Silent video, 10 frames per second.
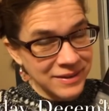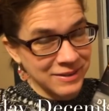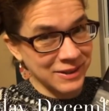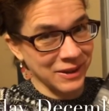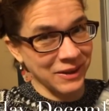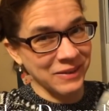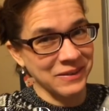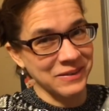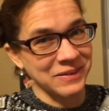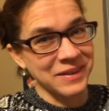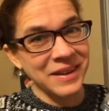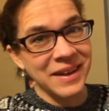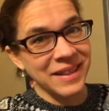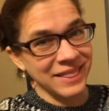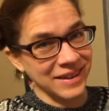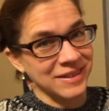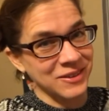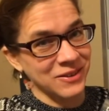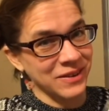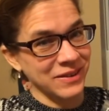So that
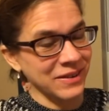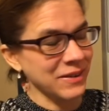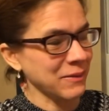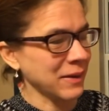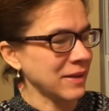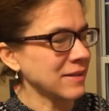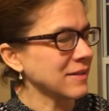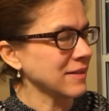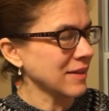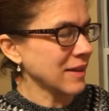tells you how good it was.